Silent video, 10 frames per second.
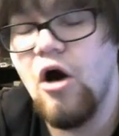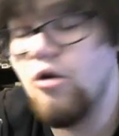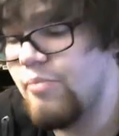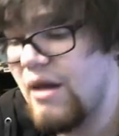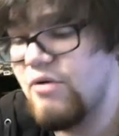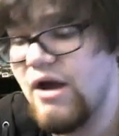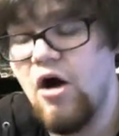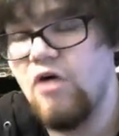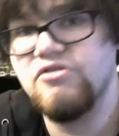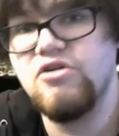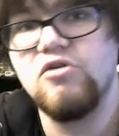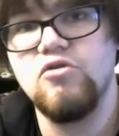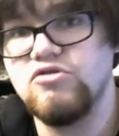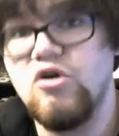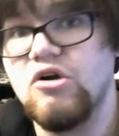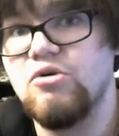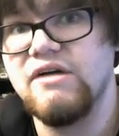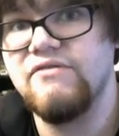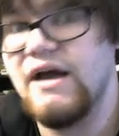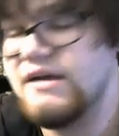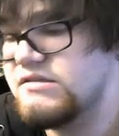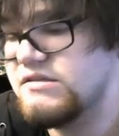Oh, by the way, all the Darklords are quick effects.